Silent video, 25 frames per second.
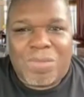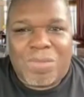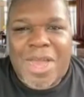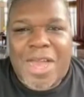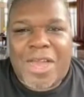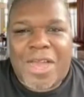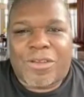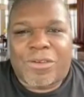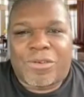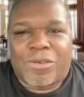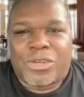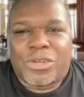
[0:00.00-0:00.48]

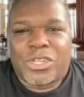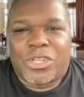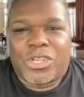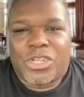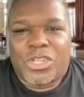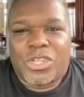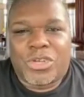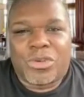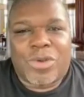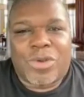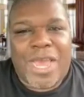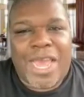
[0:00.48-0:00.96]
What am I
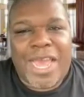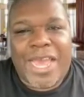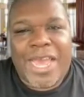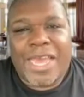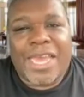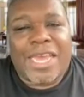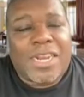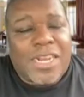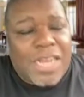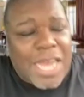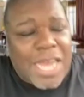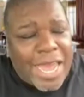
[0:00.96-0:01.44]
going to do?
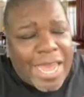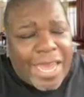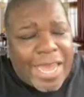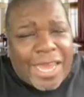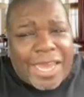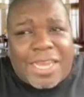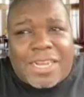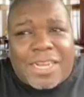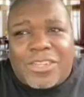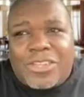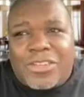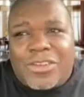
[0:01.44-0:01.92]
And
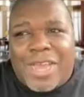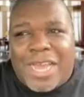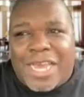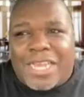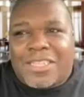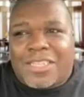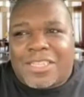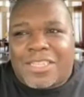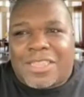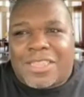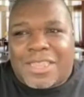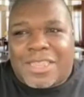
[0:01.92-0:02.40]
you
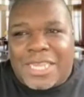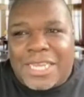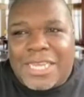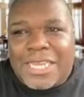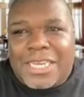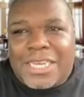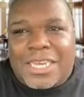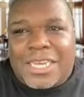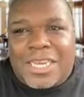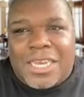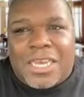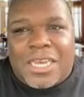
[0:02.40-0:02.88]
had to
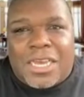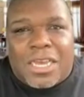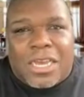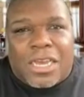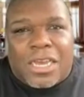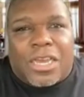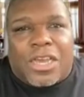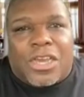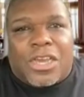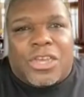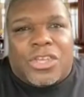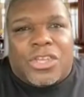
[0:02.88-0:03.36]
think,
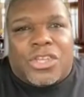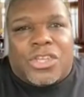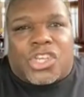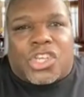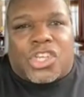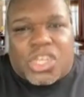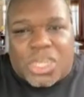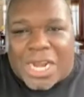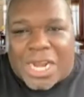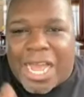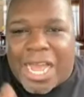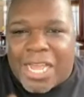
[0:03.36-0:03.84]

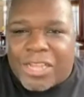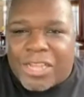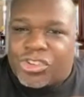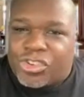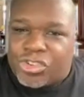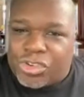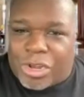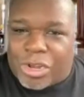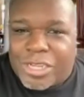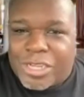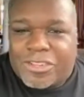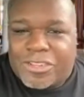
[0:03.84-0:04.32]
should I
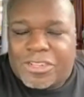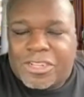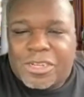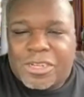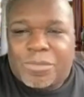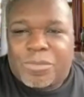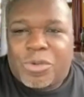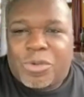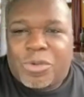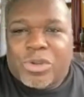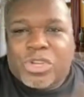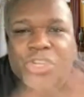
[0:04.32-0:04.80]
trust
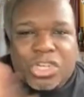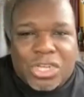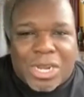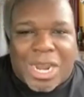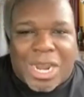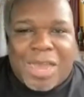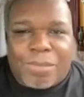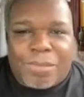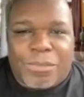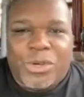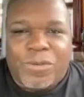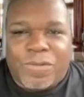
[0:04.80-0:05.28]
them or should
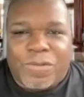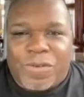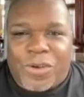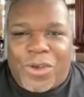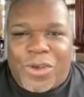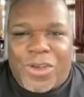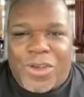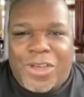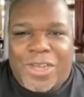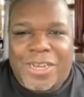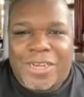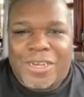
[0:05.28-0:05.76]
I move
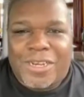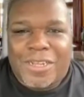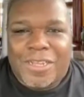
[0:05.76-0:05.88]
on?